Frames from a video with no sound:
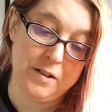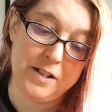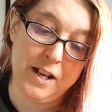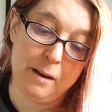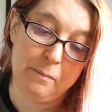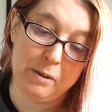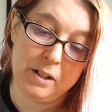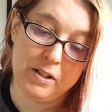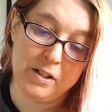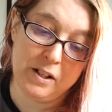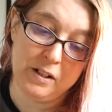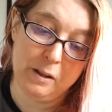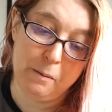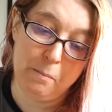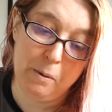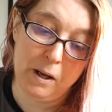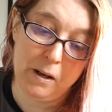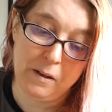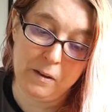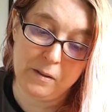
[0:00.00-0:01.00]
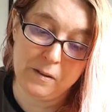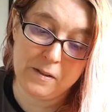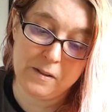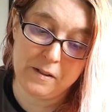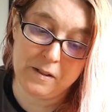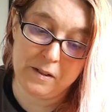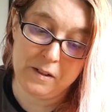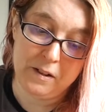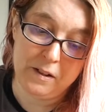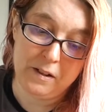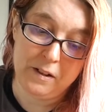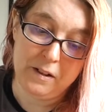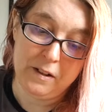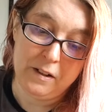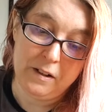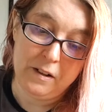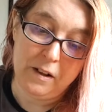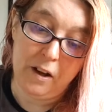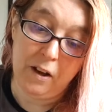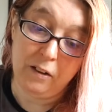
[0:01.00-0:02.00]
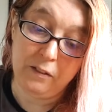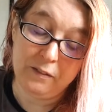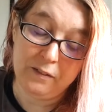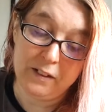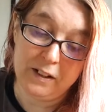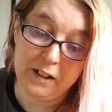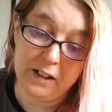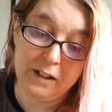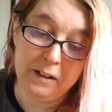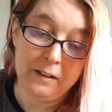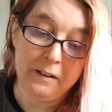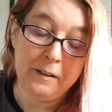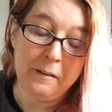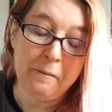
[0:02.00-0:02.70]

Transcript: damage in the post, hopefully.